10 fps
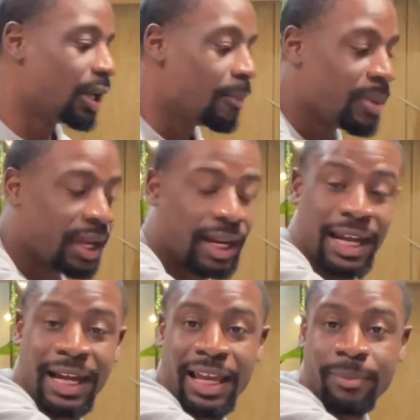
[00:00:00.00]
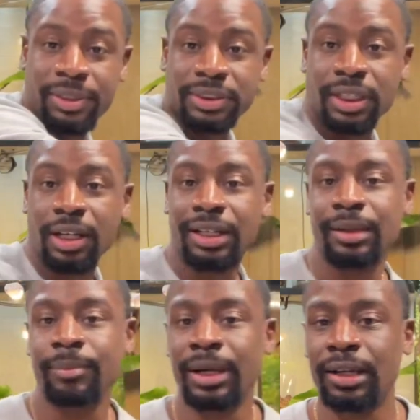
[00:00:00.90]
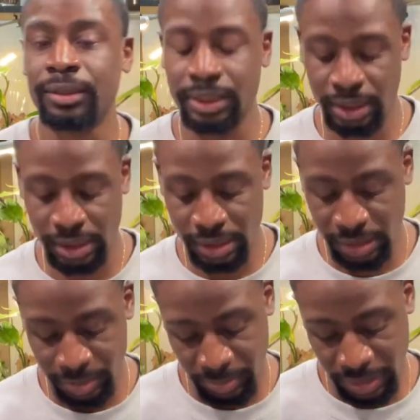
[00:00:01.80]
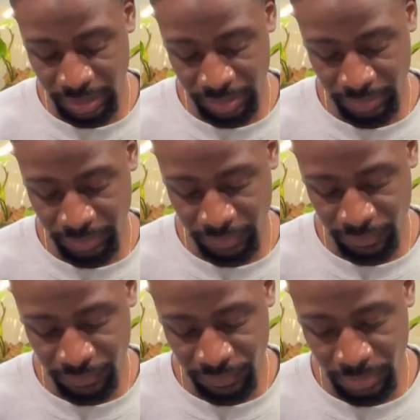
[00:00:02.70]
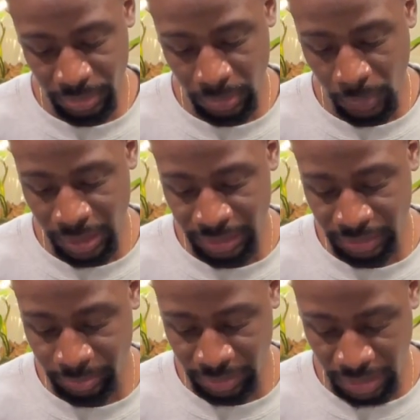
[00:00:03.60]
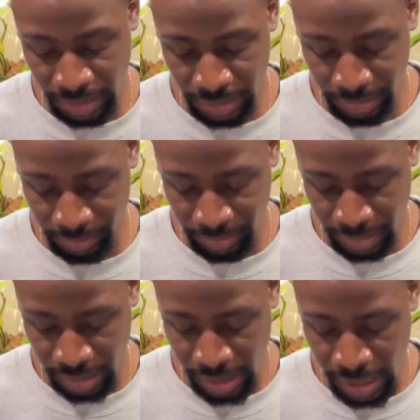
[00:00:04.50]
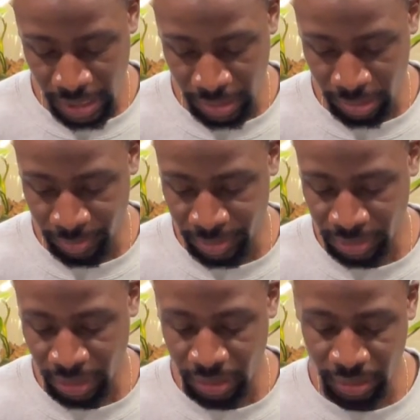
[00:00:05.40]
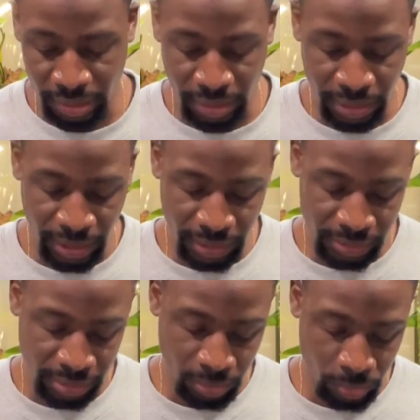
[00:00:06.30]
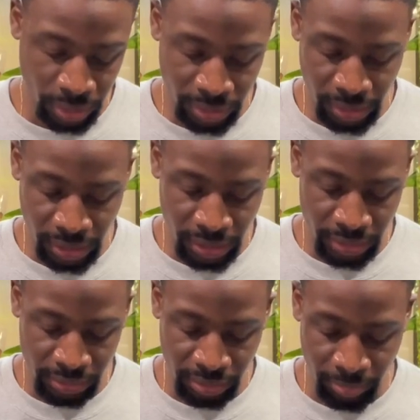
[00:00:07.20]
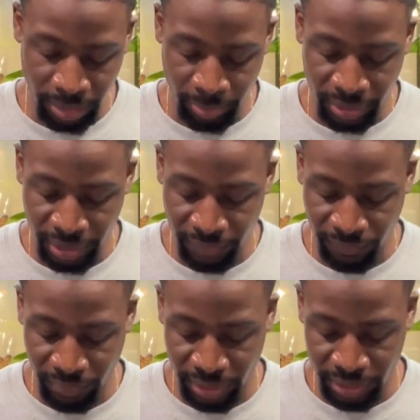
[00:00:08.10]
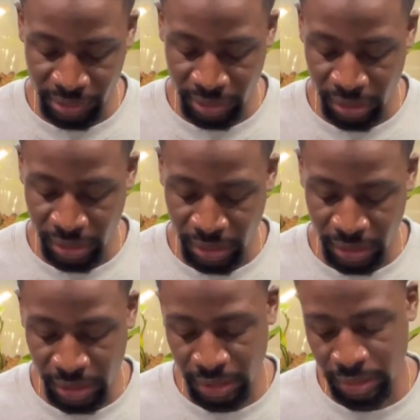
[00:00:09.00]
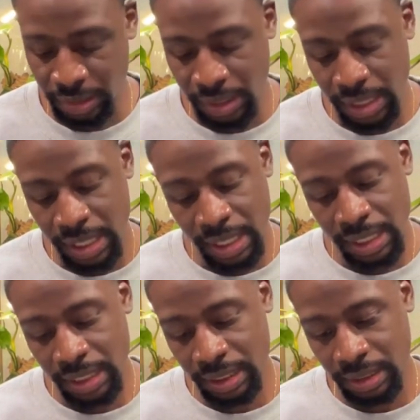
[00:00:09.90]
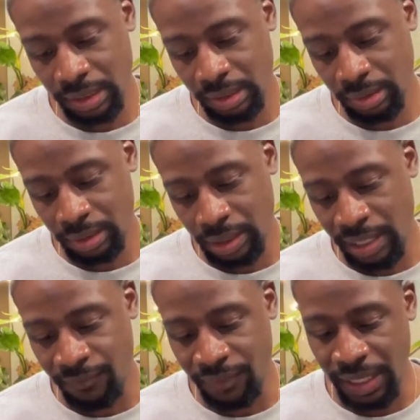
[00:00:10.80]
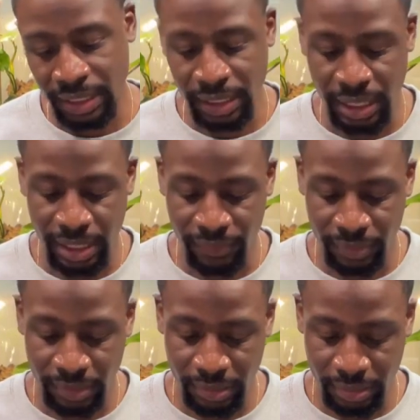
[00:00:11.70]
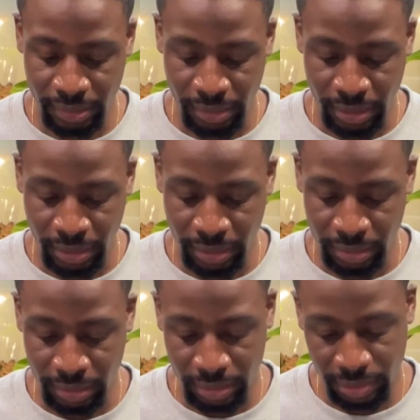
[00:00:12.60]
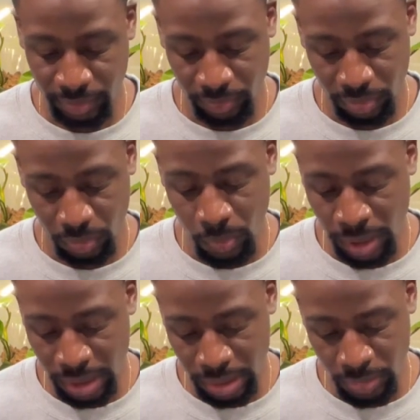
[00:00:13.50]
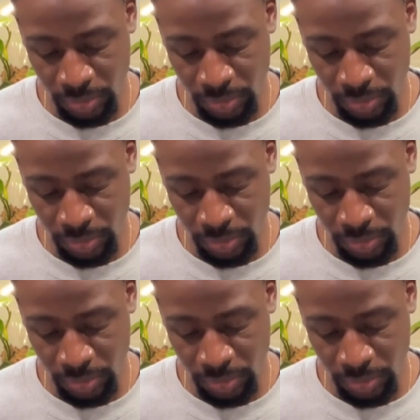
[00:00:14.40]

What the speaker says: Man, I have been talking about getting this plant for quite some time. And I know I've been talking to Lex or whatnot, some of my plant friends here in Atlanta. And I finally have it. Like, wow.